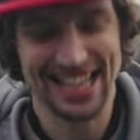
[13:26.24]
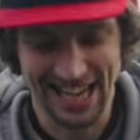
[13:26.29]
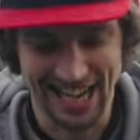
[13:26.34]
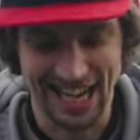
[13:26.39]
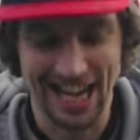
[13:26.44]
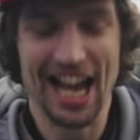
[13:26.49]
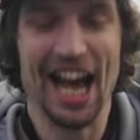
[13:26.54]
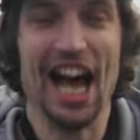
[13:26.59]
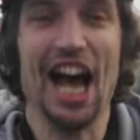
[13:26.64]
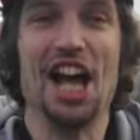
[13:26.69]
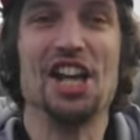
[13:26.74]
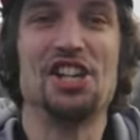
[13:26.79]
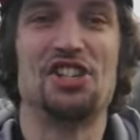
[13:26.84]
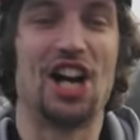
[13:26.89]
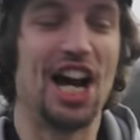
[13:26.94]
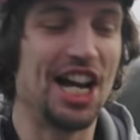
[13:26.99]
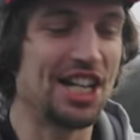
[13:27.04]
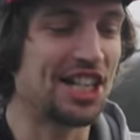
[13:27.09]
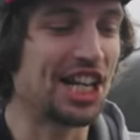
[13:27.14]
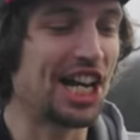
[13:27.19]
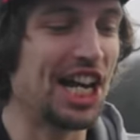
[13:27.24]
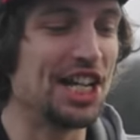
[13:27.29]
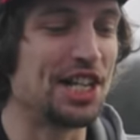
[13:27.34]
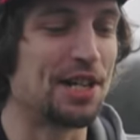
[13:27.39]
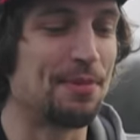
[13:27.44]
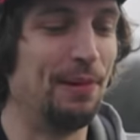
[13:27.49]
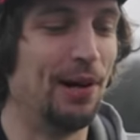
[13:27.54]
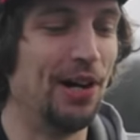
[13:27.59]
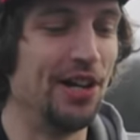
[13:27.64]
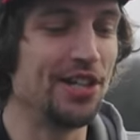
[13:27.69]
Yeah, tried to get
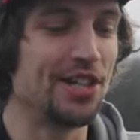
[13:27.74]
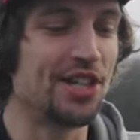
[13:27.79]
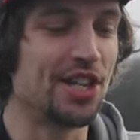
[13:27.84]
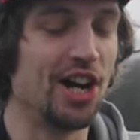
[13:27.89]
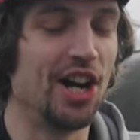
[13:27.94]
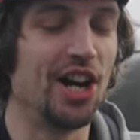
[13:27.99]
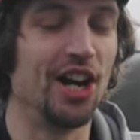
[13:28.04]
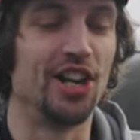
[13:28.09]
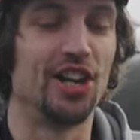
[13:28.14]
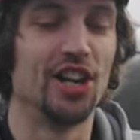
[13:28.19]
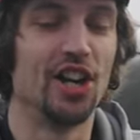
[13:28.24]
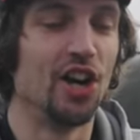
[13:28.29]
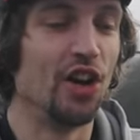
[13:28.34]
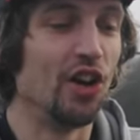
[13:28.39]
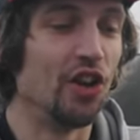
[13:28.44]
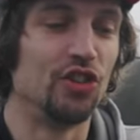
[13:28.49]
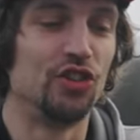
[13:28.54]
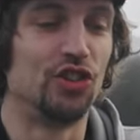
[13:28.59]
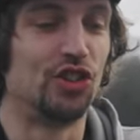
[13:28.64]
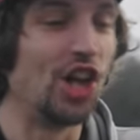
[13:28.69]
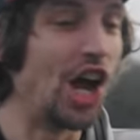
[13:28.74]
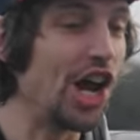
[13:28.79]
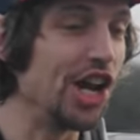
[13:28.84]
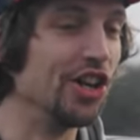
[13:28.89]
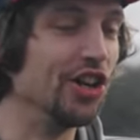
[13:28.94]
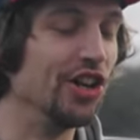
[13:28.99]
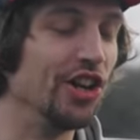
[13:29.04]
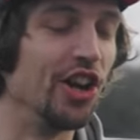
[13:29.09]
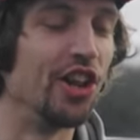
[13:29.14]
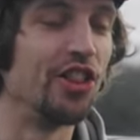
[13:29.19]
sponsored,
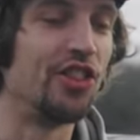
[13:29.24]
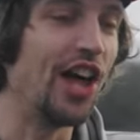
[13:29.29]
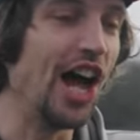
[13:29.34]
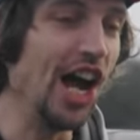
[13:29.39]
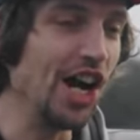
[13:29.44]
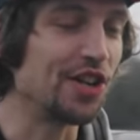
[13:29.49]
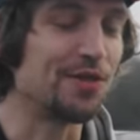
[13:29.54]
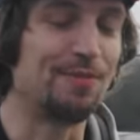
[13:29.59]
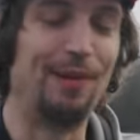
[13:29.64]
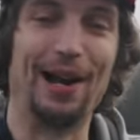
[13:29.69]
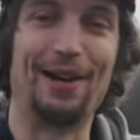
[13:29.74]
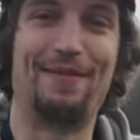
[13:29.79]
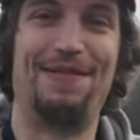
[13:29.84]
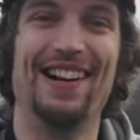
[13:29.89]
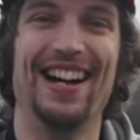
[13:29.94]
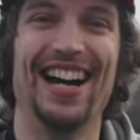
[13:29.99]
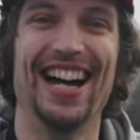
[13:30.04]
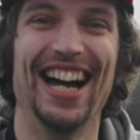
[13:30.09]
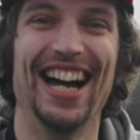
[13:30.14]
didn't. Thanks, Pinkbike.